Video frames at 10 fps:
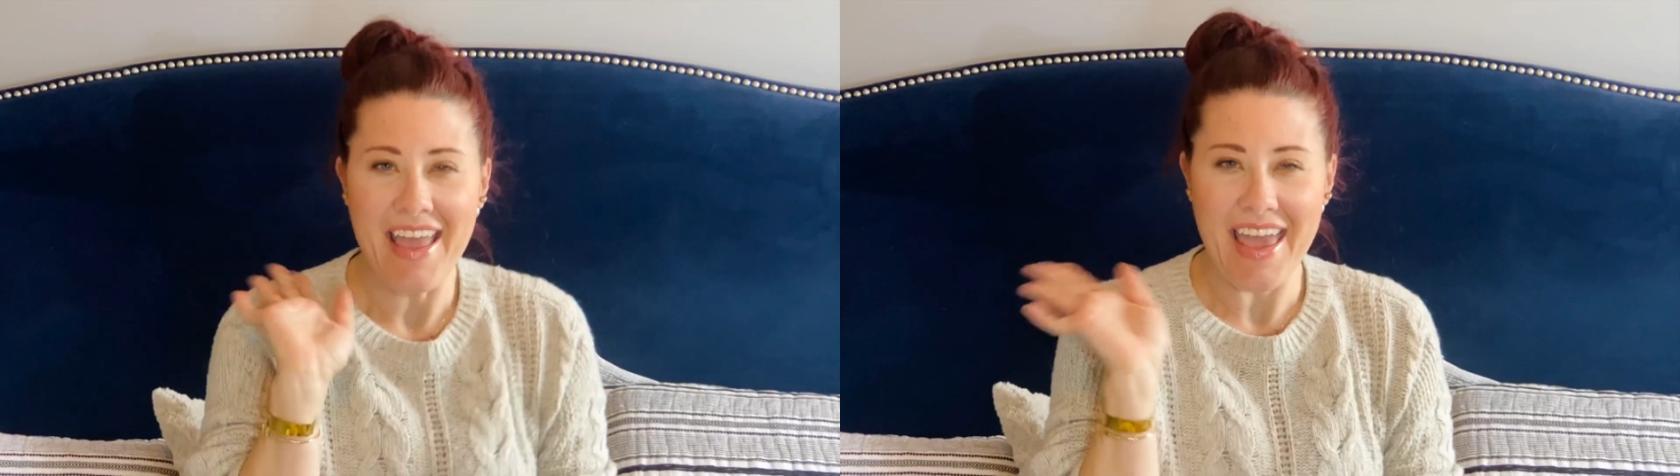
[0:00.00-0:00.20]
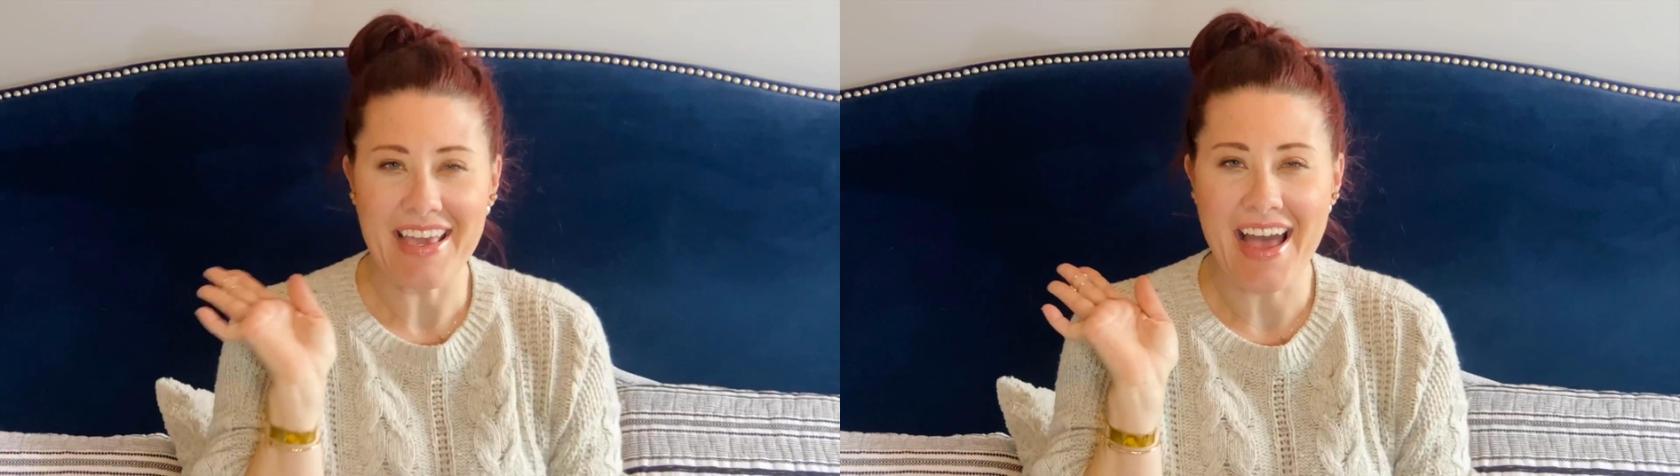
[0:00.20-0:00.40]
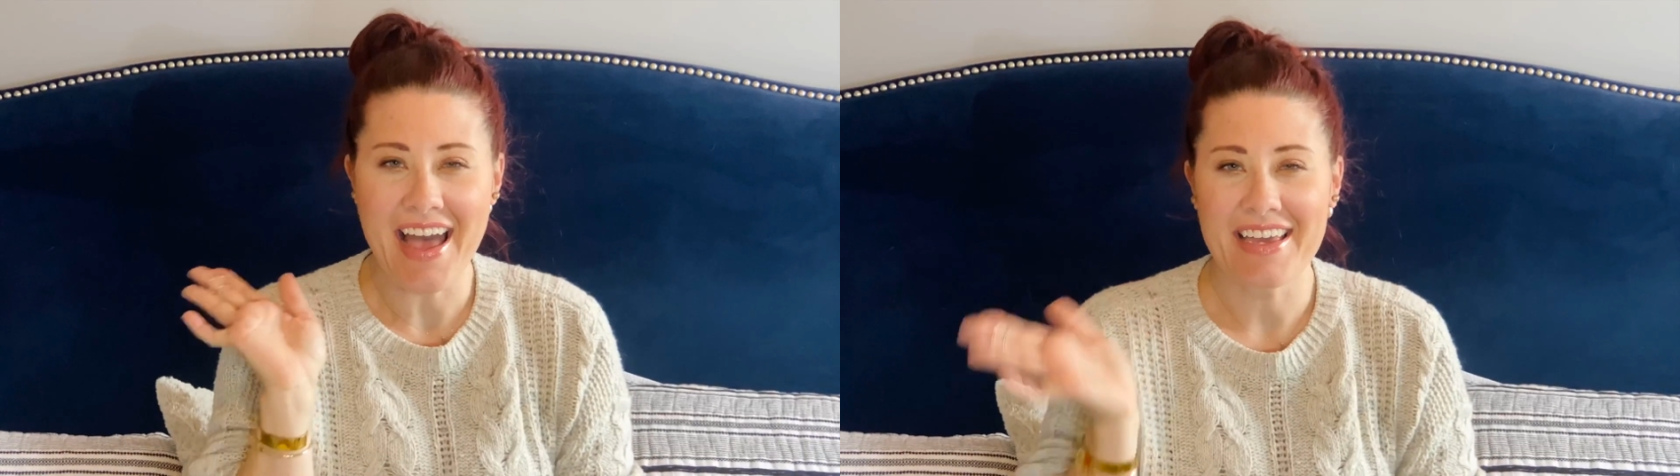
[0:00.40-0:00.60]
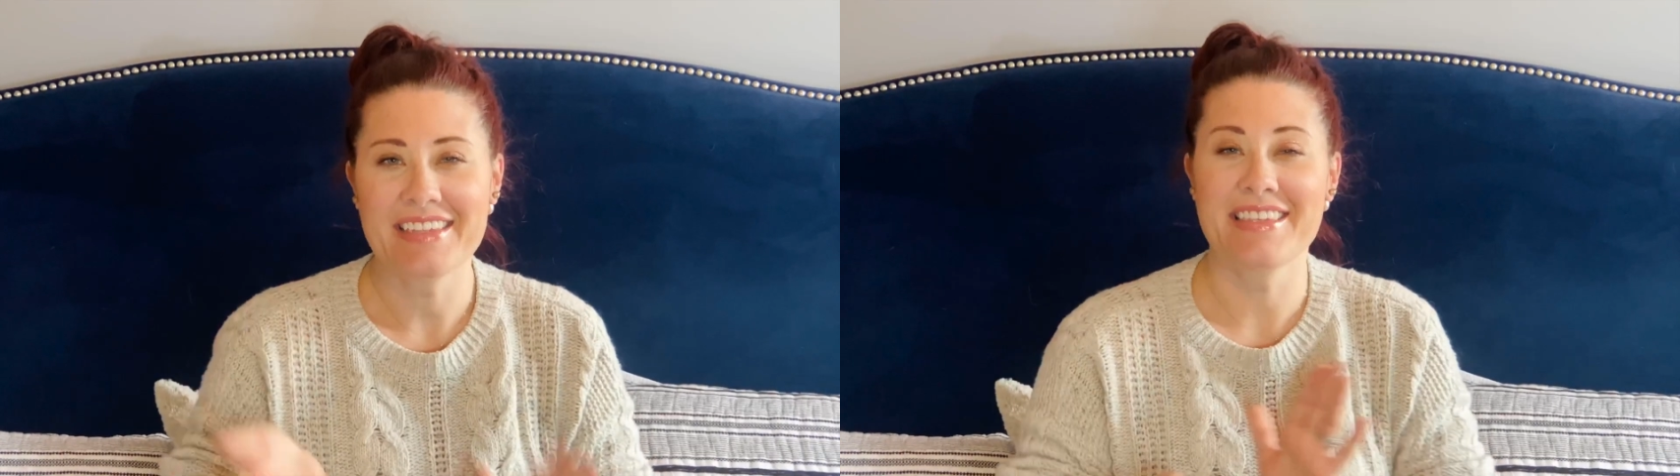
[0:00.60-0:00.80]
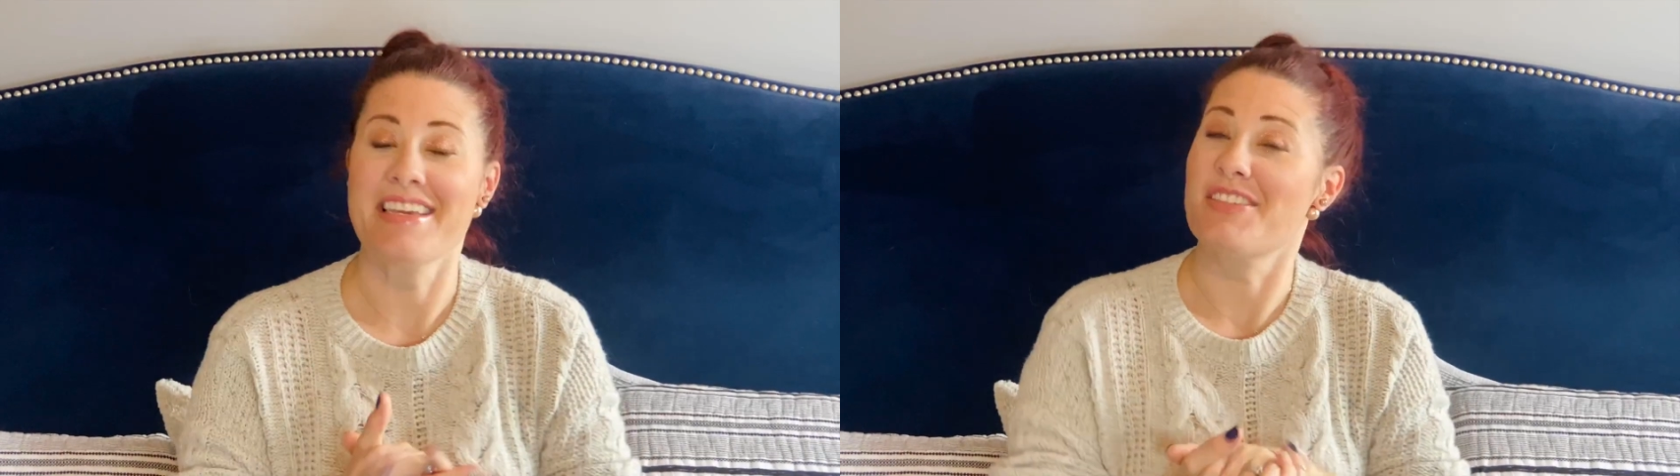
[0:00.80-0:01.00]
Hey
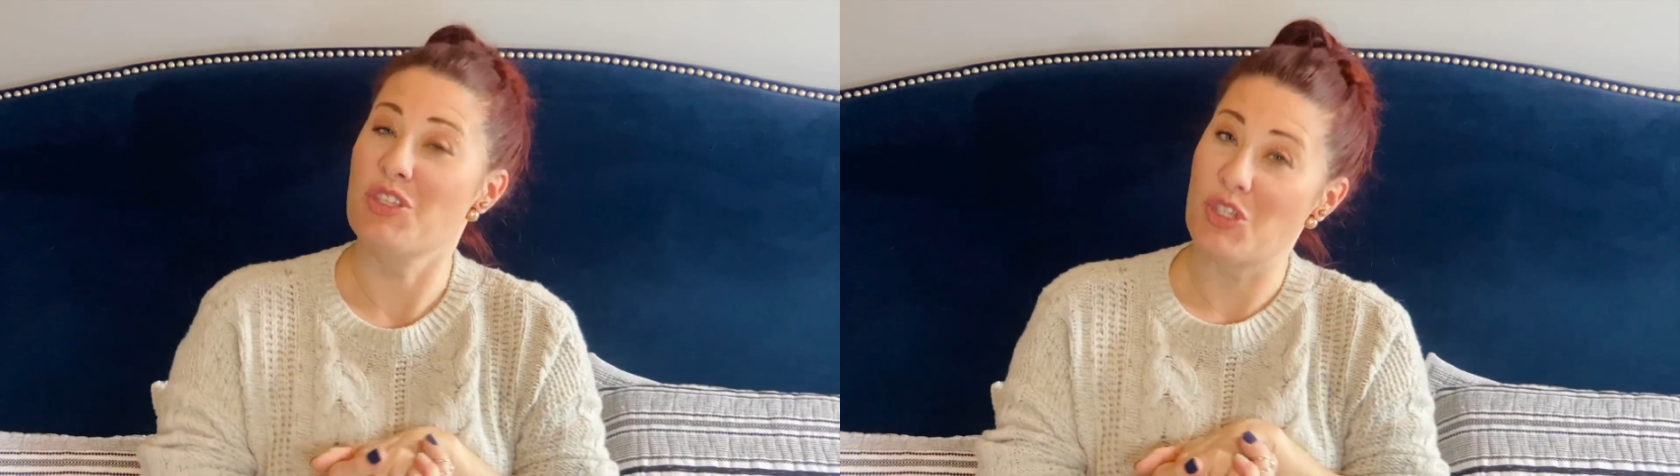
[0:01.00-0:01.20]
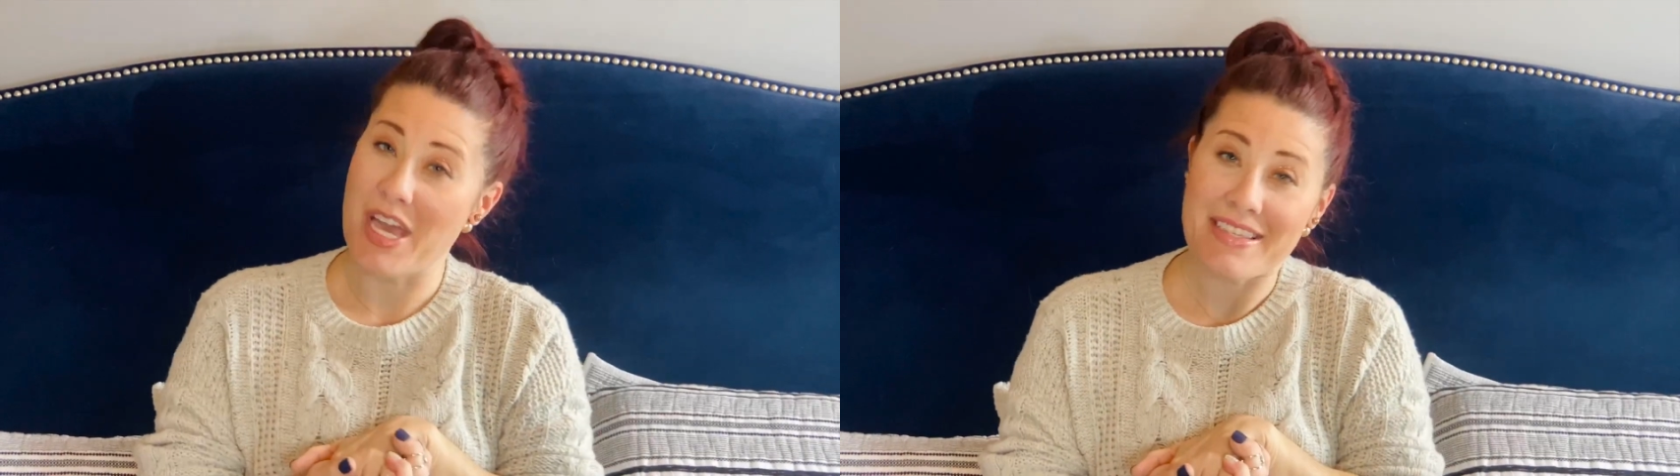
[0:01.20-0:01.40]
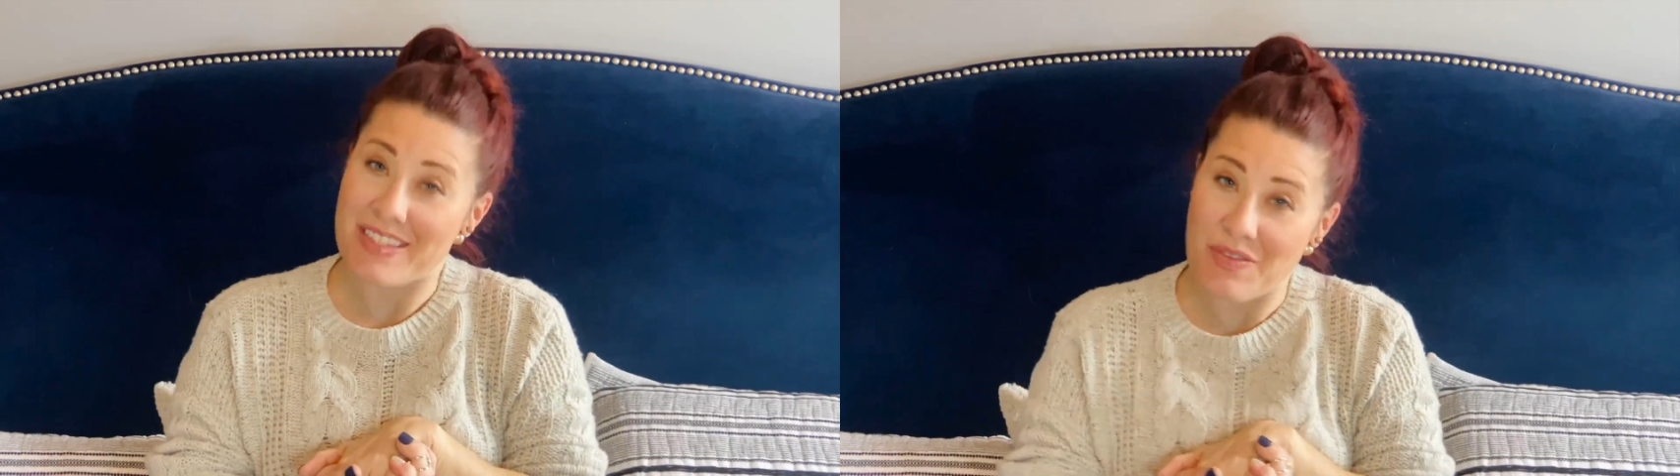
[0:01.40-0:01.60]
guys, it's Jess